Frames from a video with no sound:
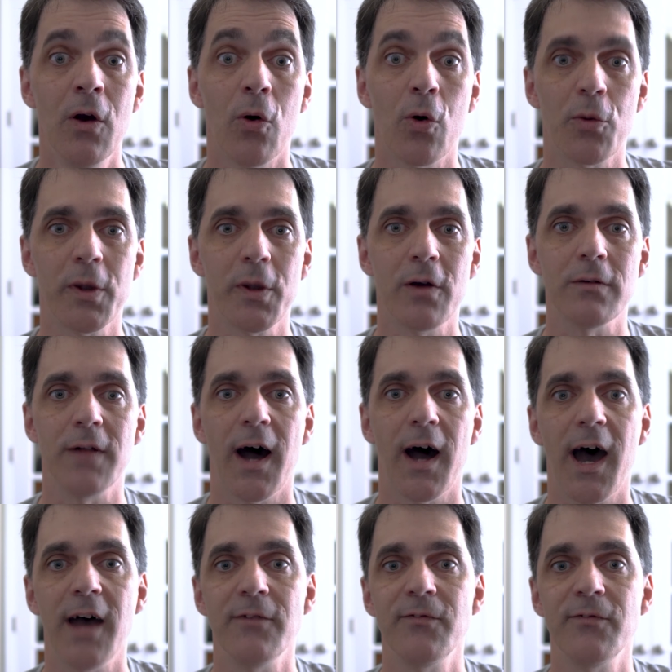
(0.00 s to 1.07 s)
or we go
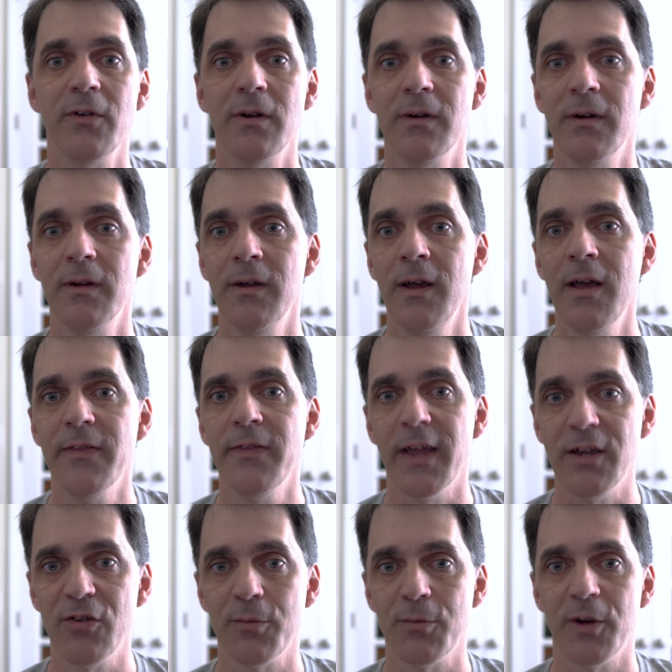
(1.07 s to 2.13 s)
live.
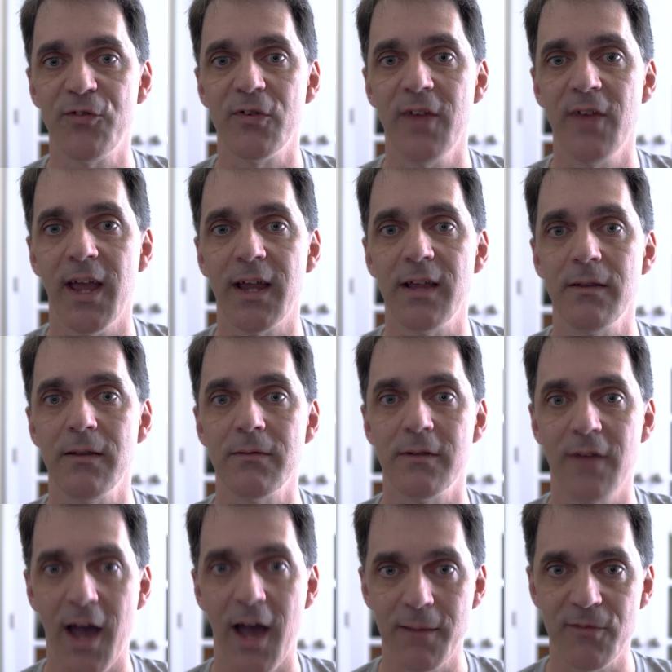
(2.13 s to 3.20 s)
Thank you so much for taking the
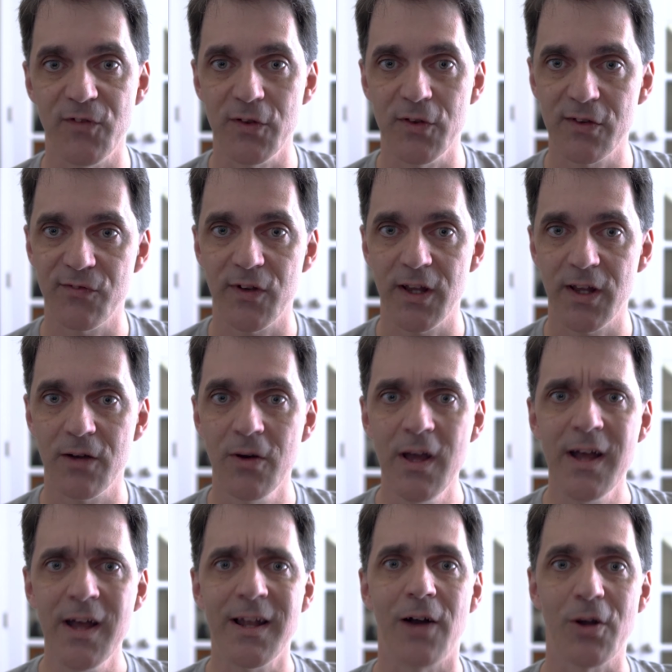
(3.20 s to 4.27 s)
time to view this video.
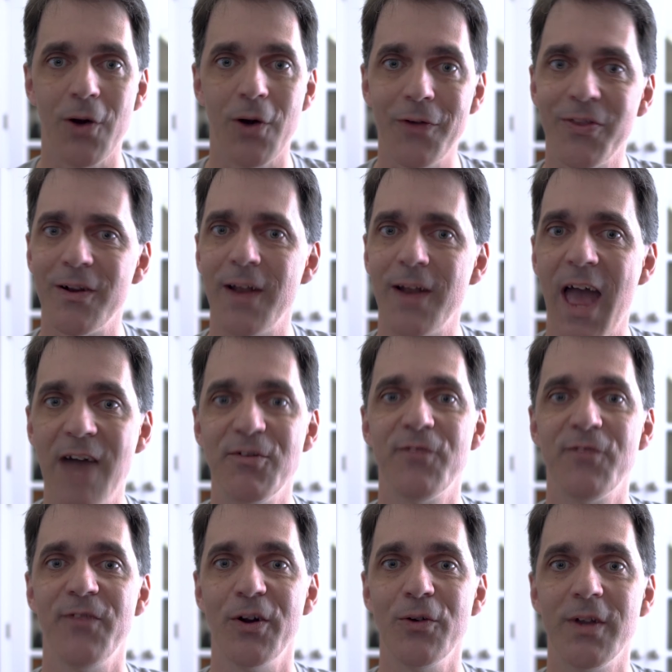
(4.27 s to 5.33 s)
Now go out there and have
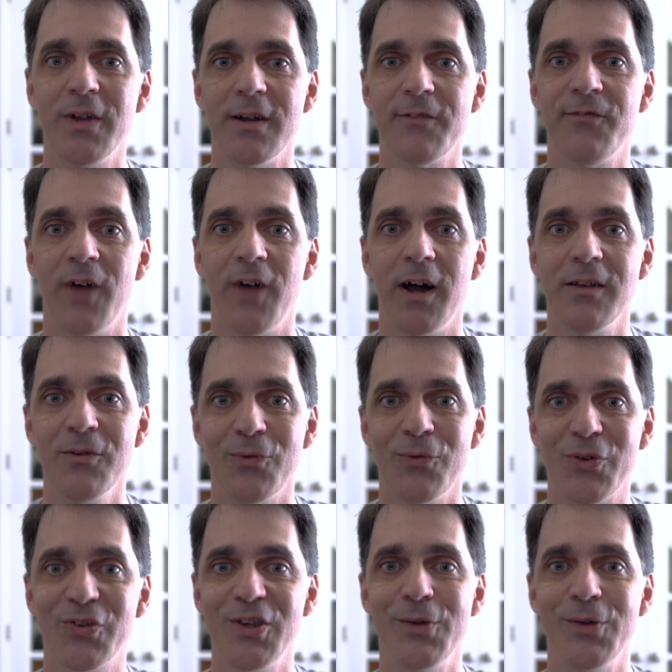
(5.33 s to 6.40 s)
your photo gear fun.
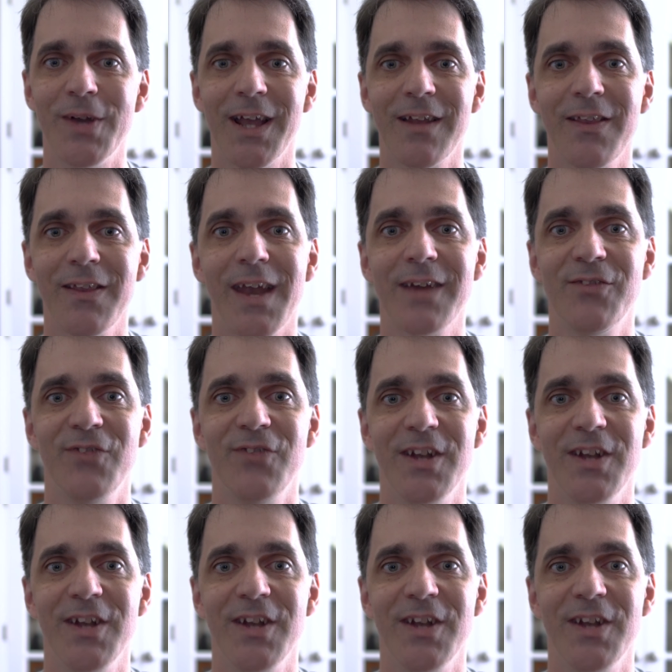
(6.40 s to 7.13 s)
We'll see you again in the next